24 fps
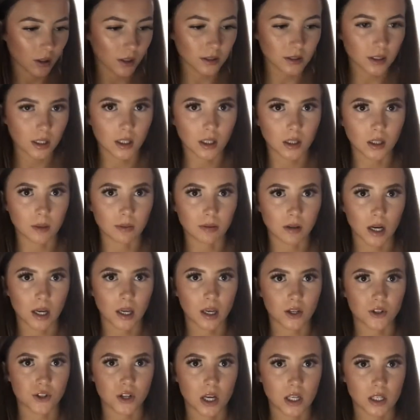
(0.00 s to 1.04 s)
honestly the
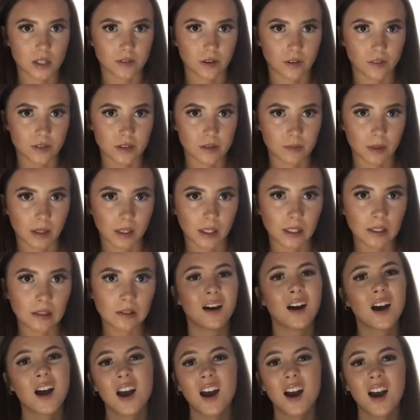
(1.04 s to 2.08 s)
prettiest dress I've ever seen in my
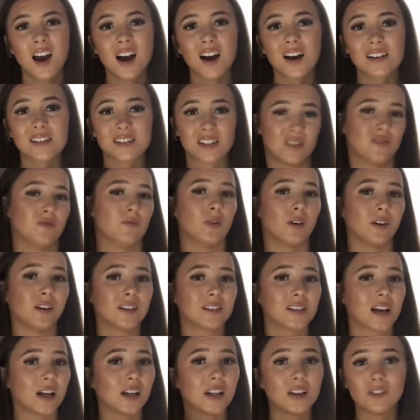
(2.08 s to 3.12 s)
life. See, if I'm
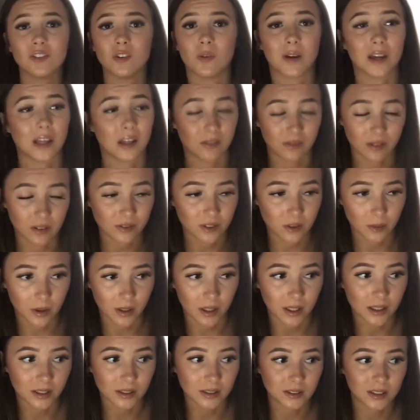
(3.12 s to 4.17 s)
honest, I don't even know what
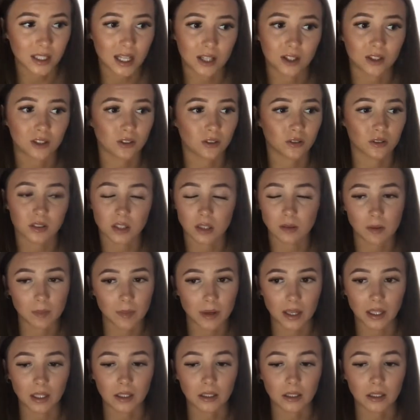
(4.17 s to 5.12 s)
8051 is. I just know something about